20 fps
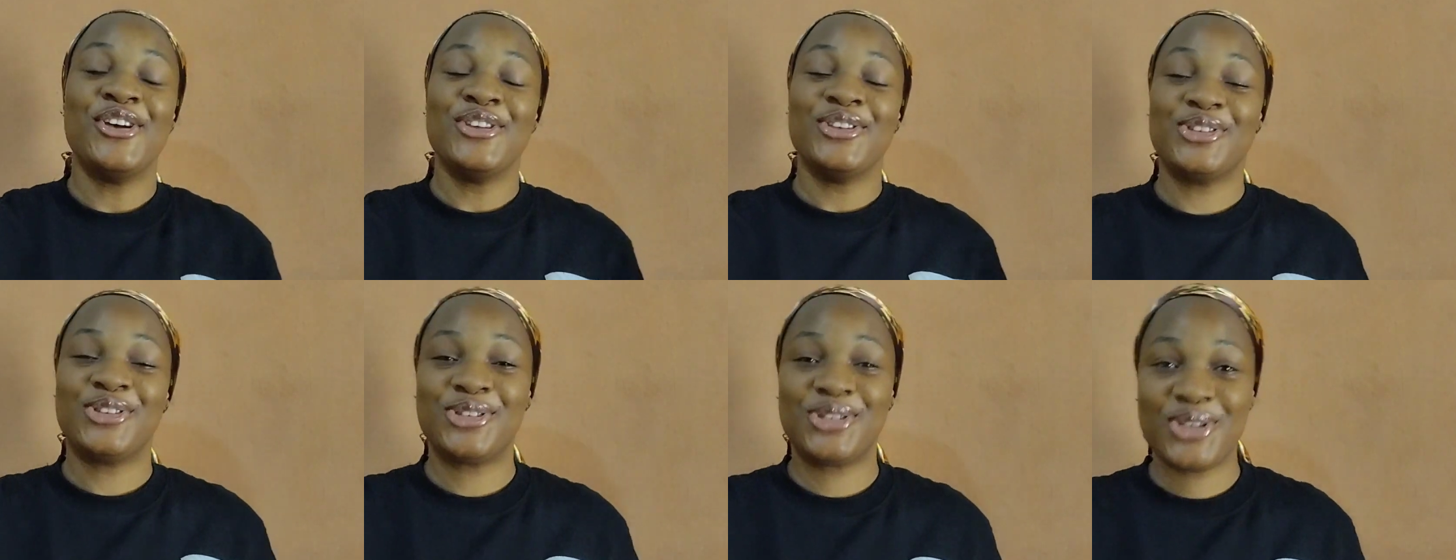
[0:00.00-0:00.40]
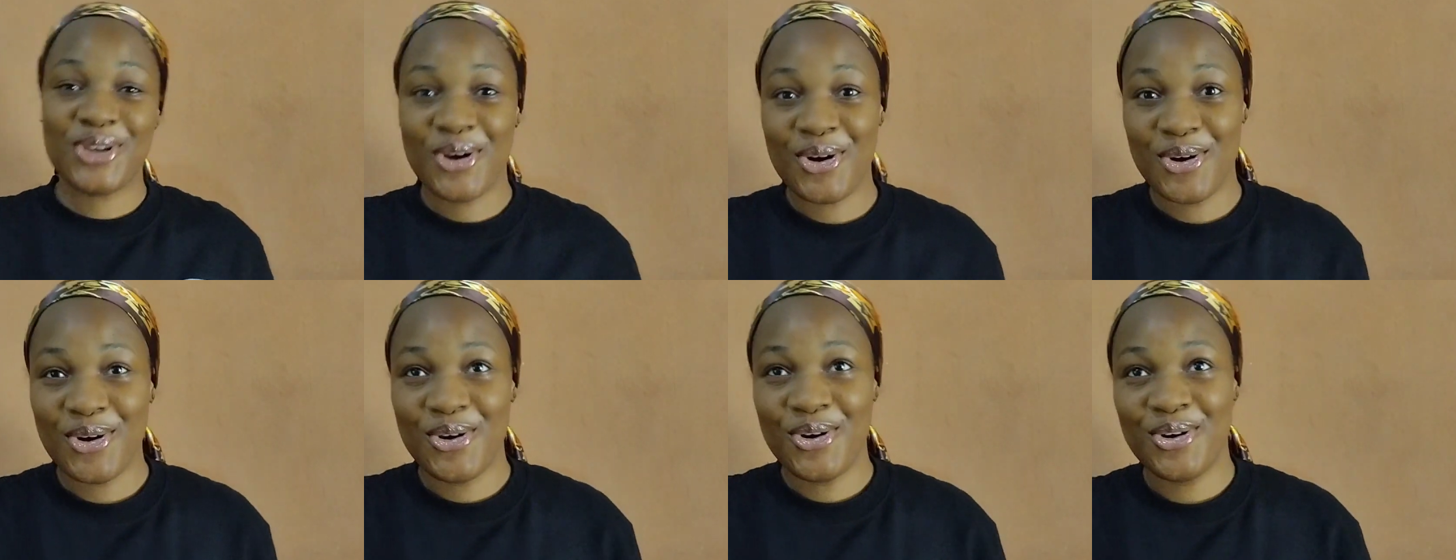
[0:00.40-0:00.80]

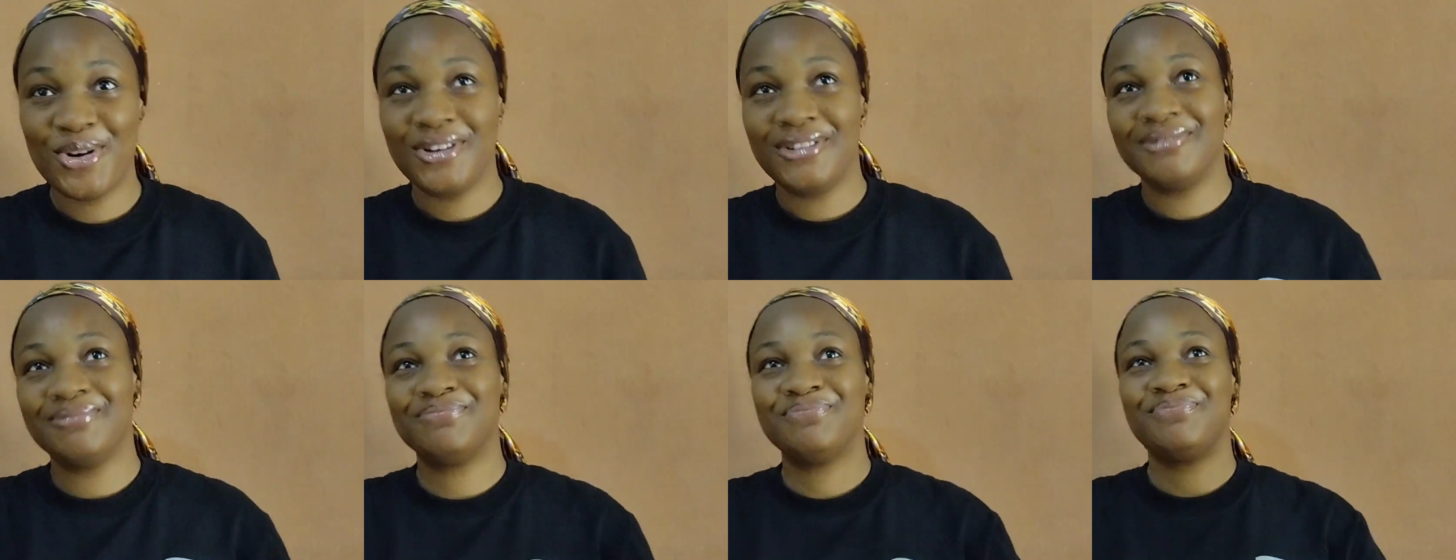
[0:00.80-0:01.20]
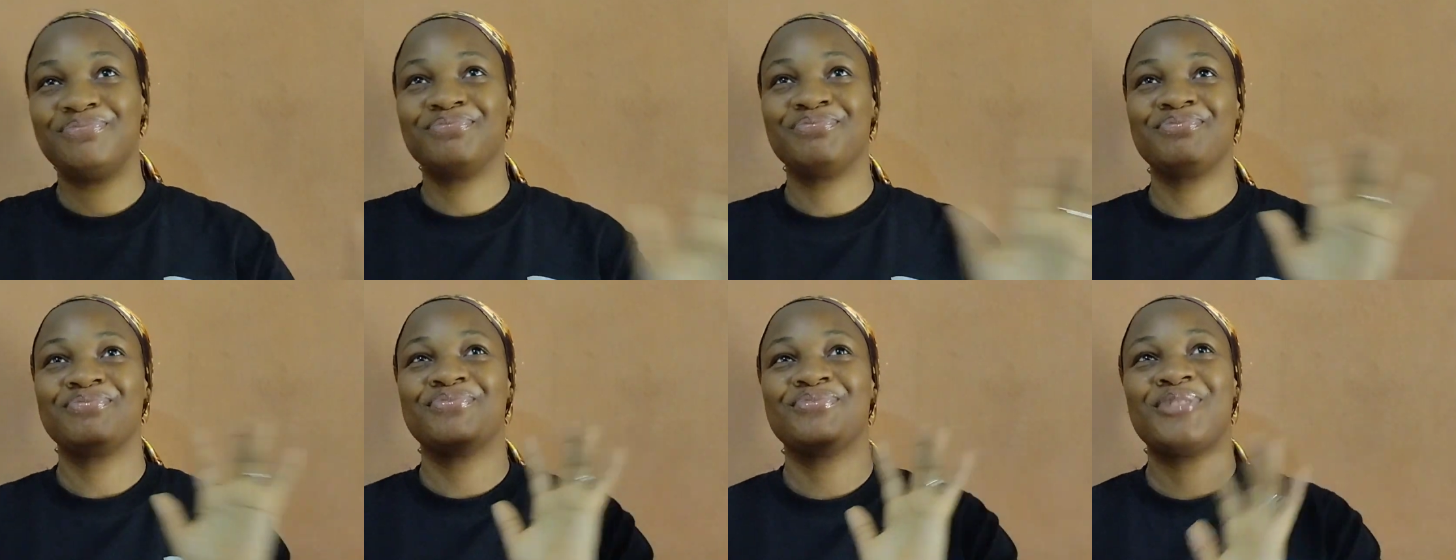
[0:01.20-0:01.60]
So
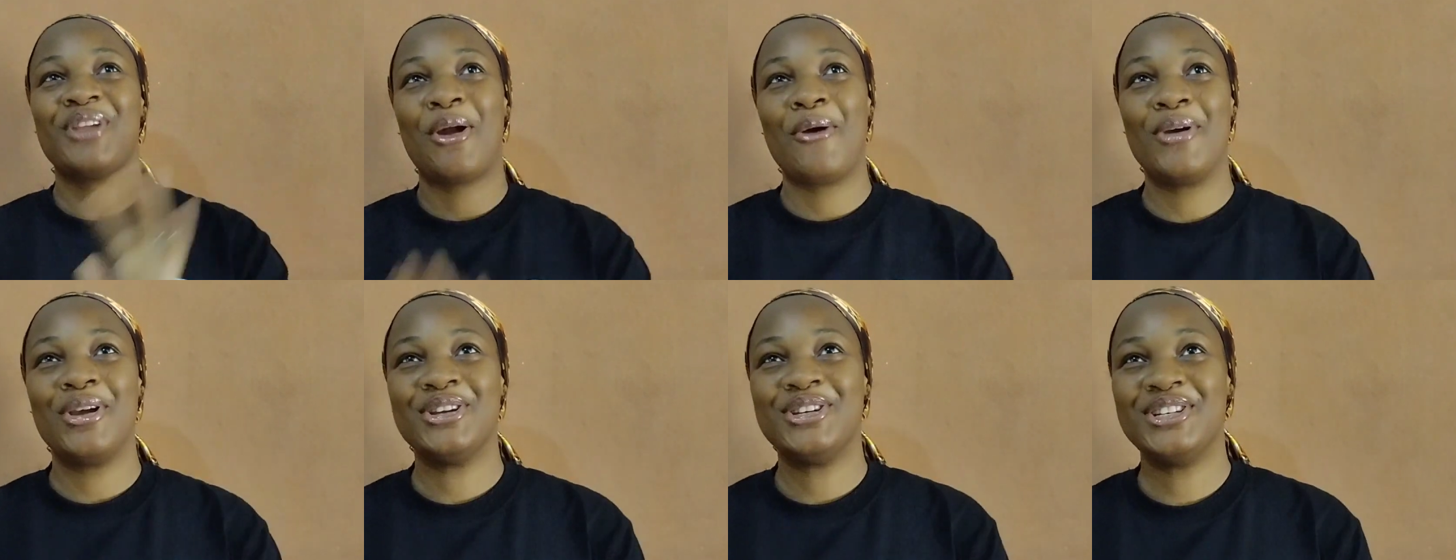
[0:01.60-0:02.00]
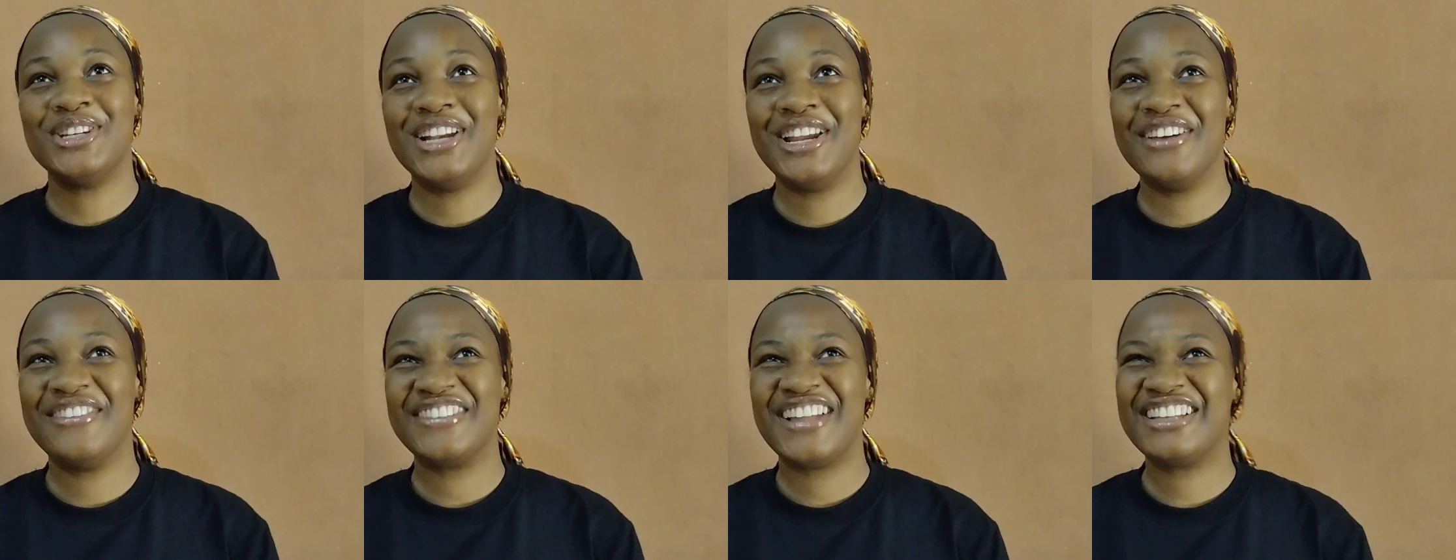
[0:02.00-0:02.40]
when she
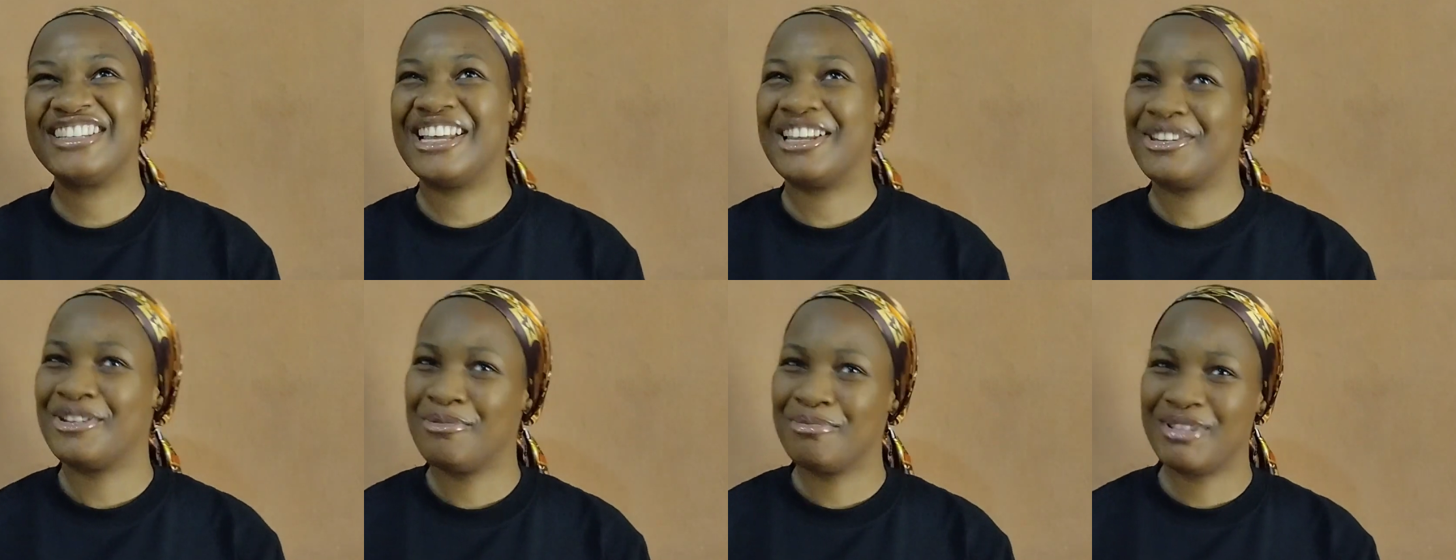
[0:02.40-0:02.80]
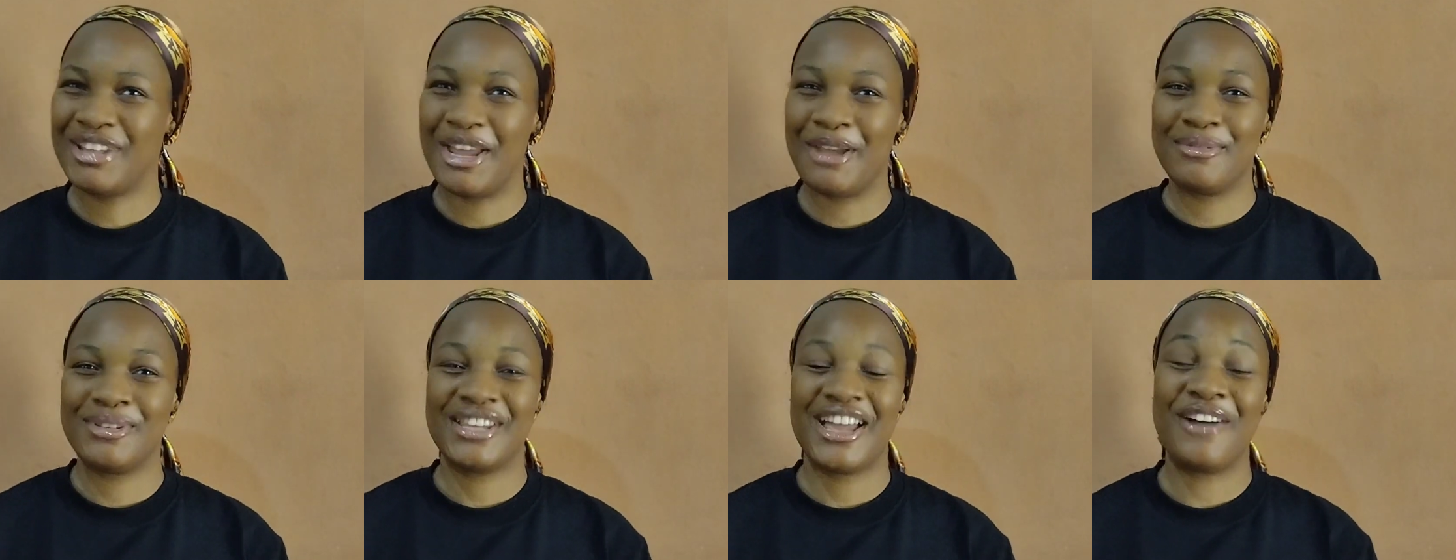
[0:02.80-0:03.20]
left, after some
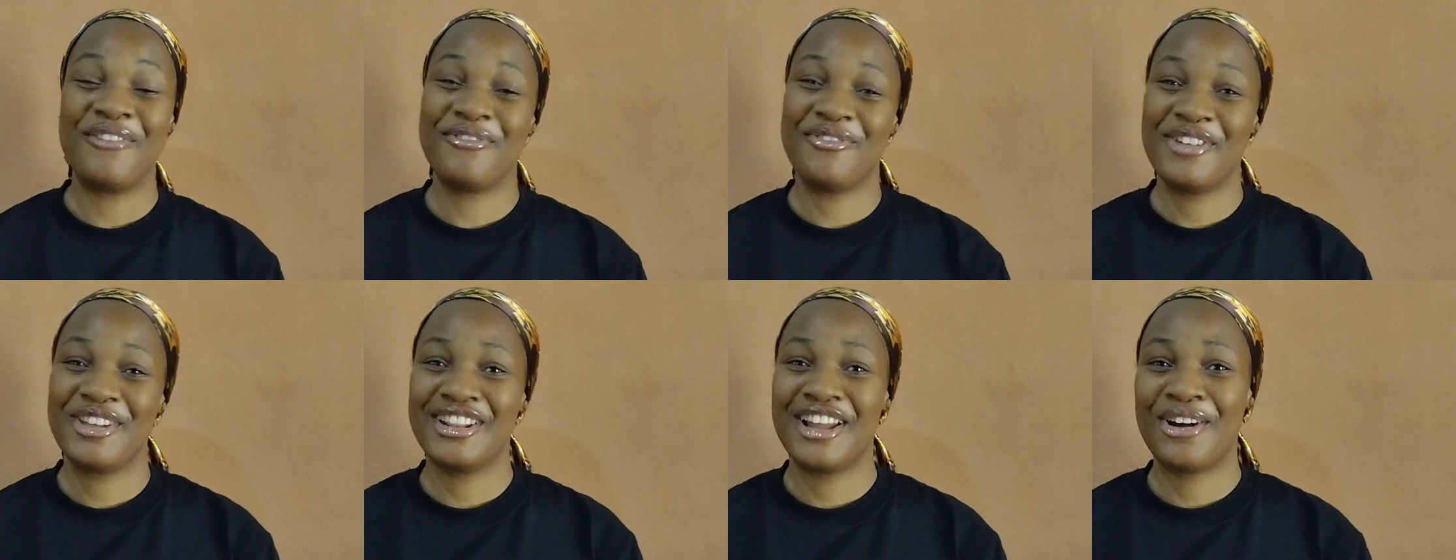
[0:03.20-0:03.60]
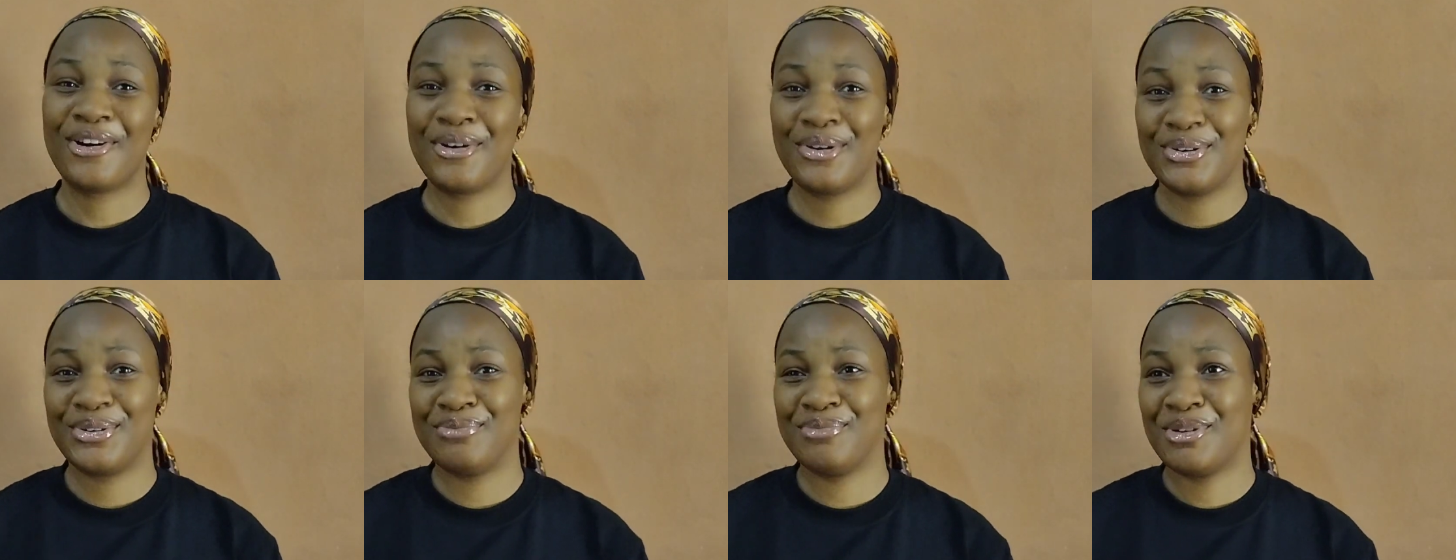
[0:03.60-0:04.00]
time, her friend now
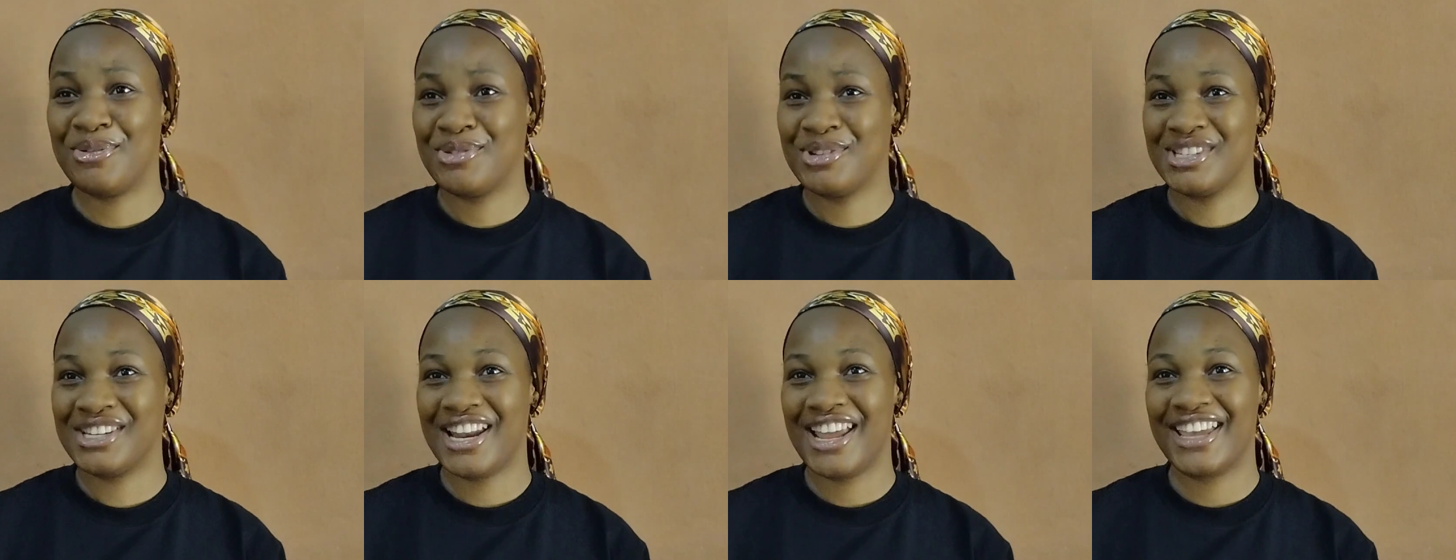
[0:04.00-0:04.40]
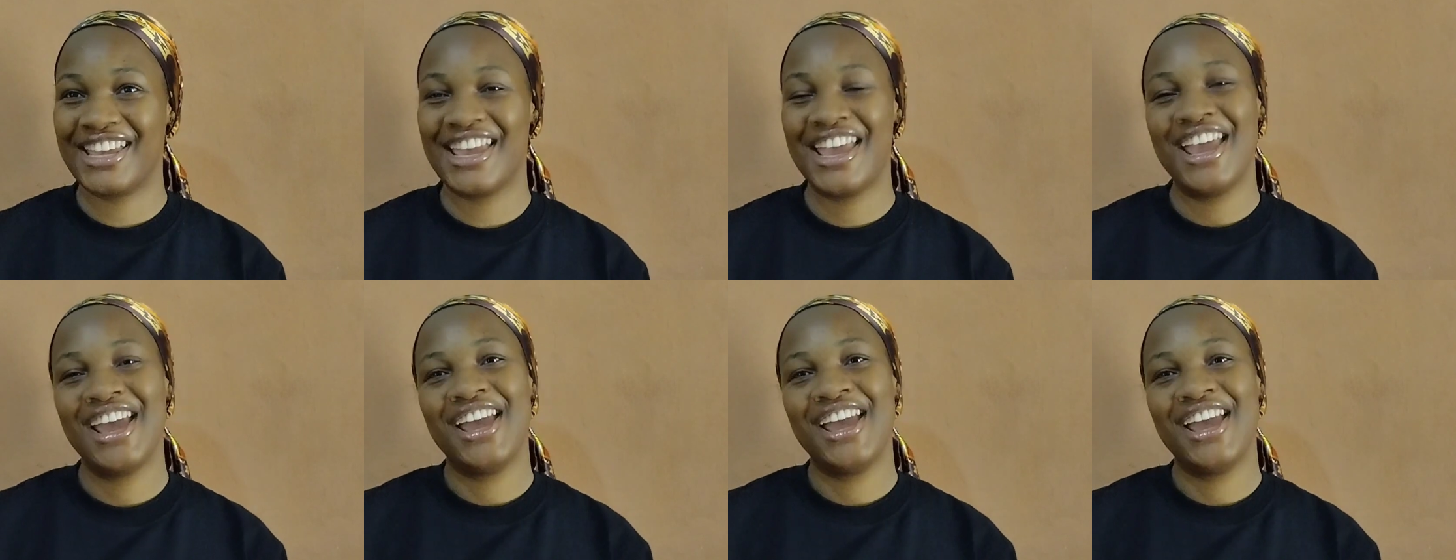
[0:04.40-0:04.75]
called me and was like,